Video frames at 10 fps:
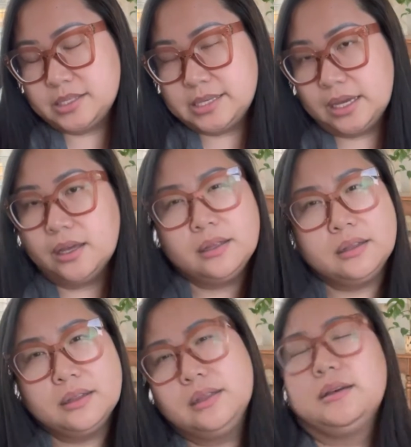sale,
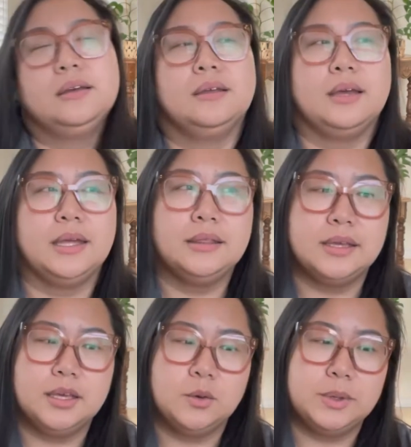I
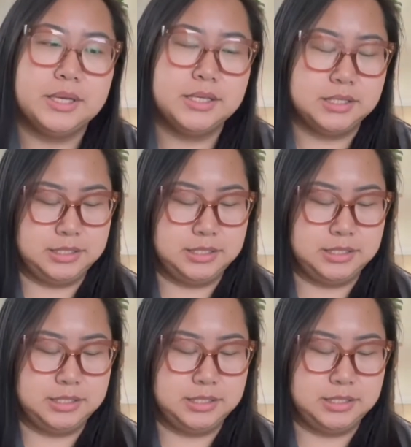think it was.